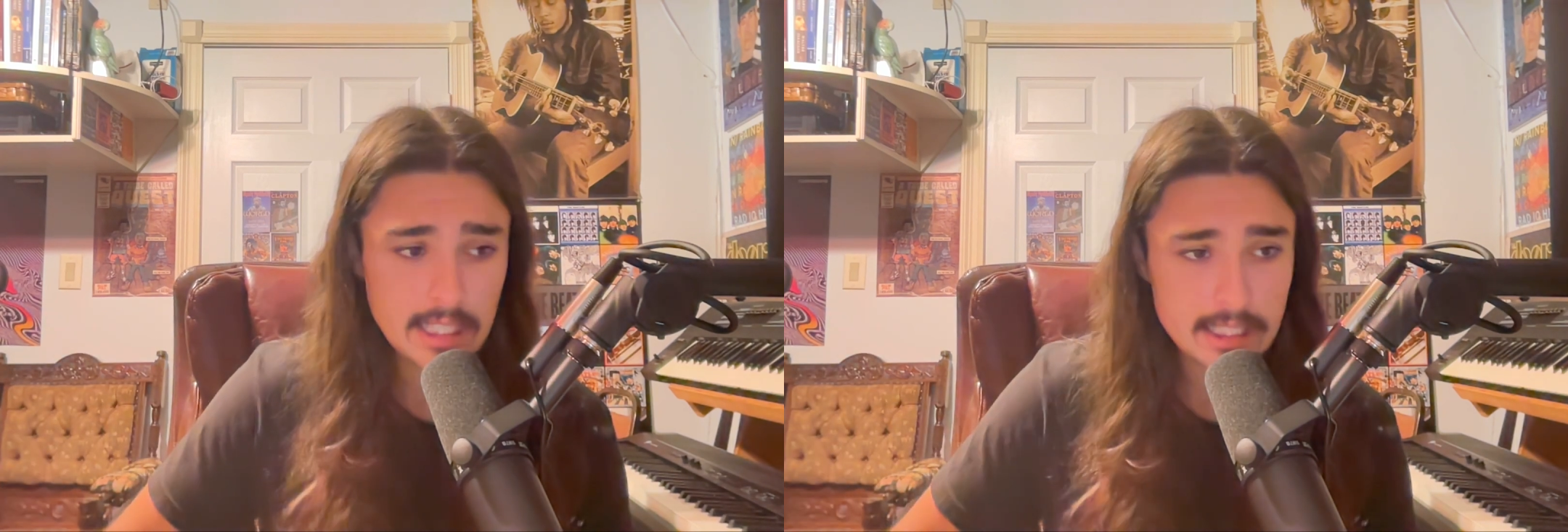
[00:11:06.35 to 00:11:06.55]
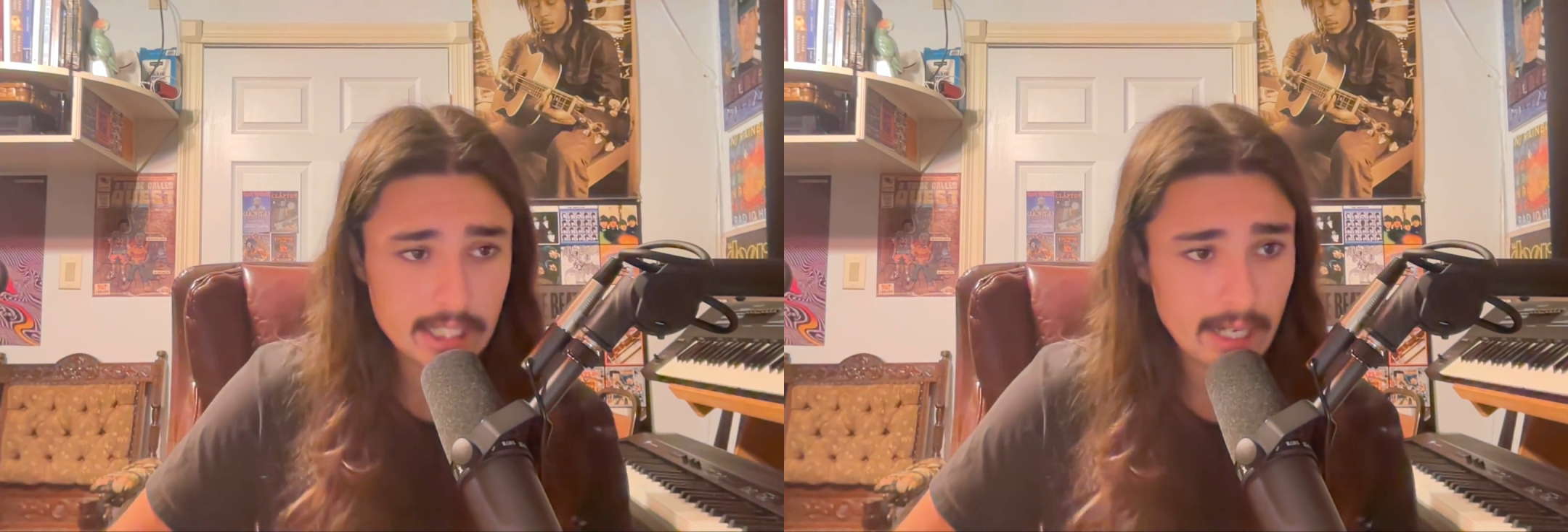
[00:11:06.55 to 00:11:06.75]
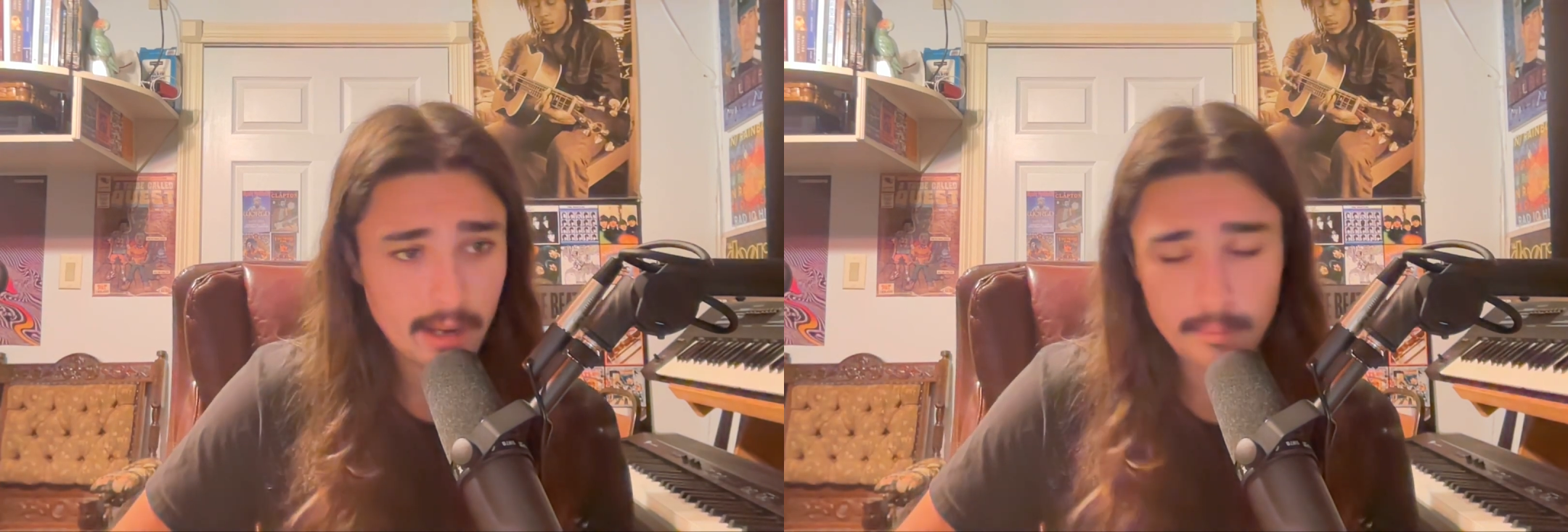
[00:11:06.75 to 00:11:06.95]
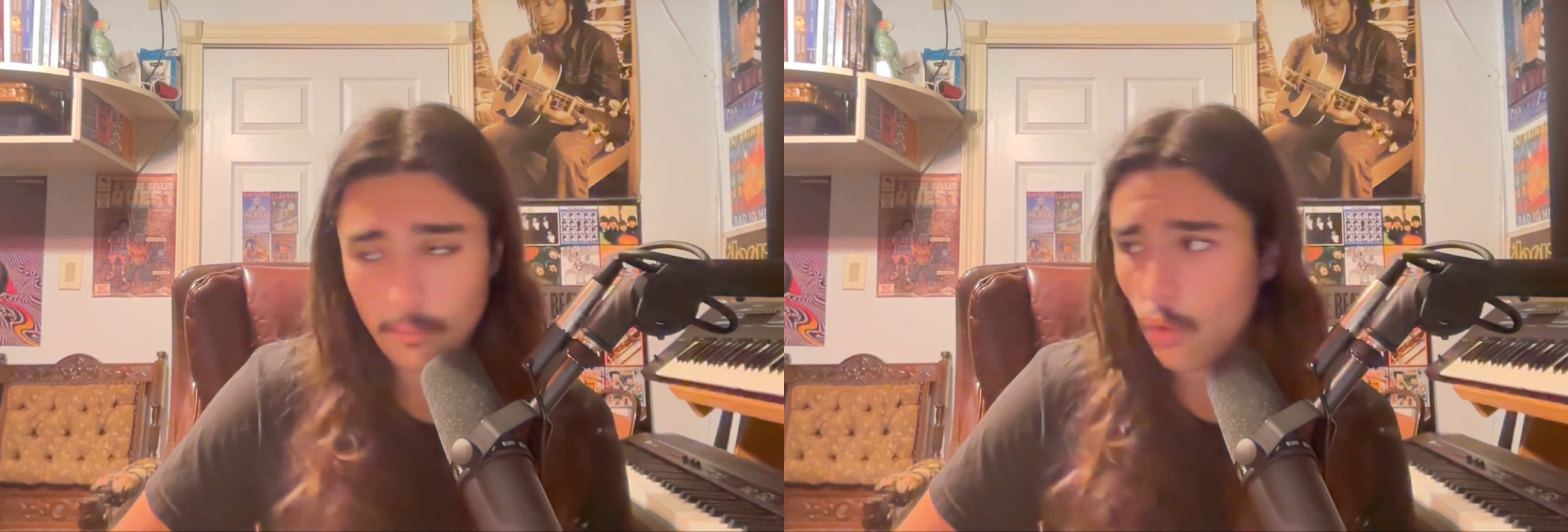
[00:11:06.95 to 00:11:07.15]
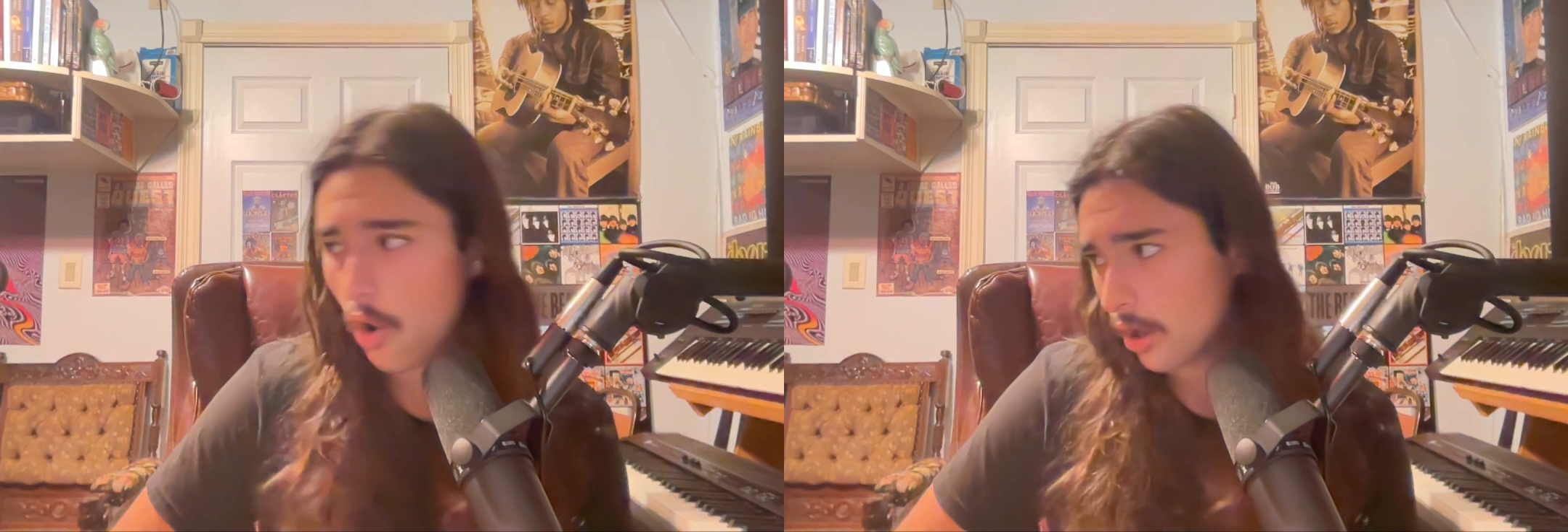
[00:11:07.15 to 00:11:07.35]
Say I'm
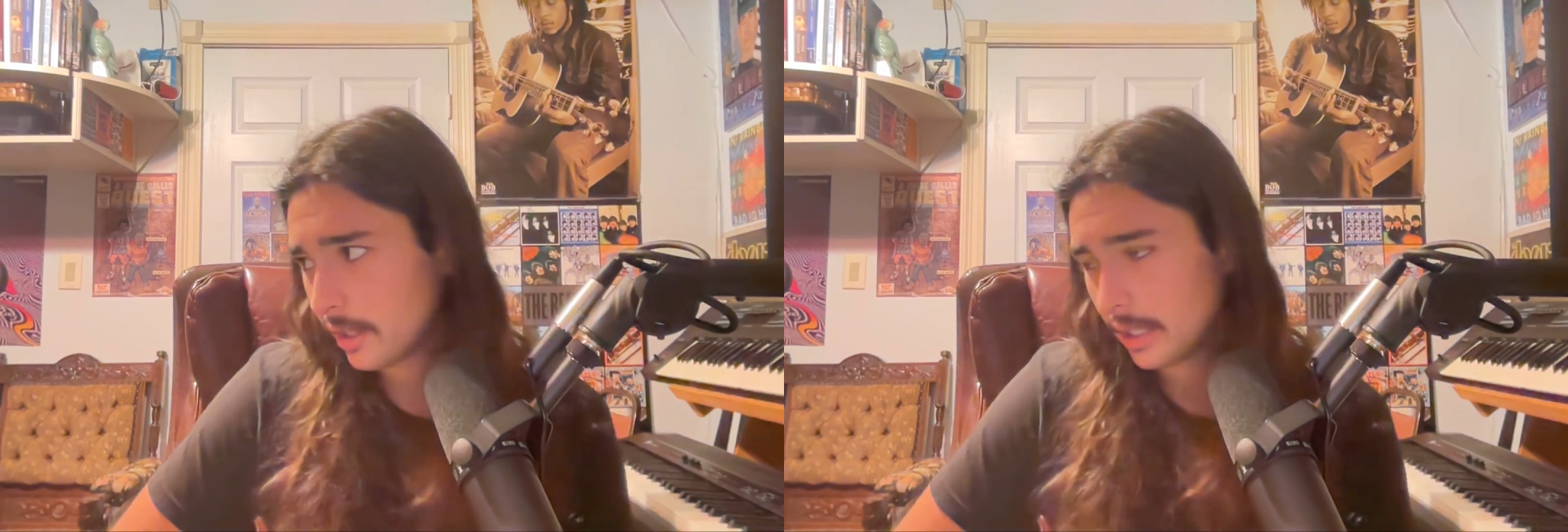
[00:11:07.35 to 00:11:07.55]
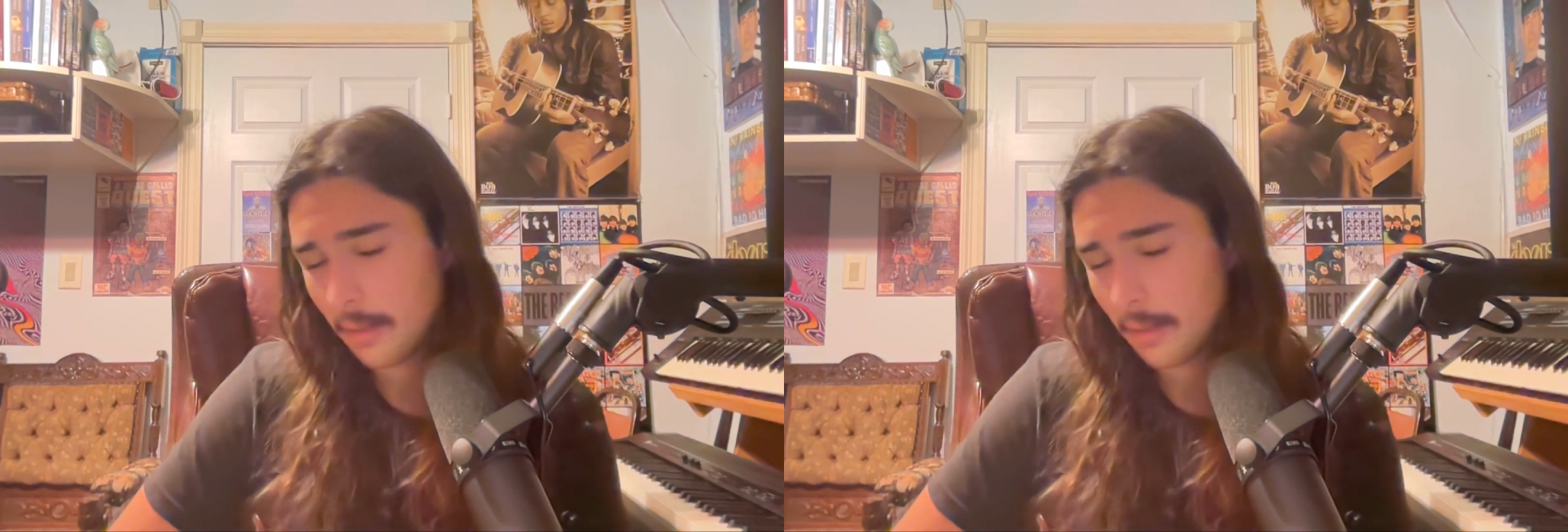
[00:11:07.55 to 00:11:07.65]
walking.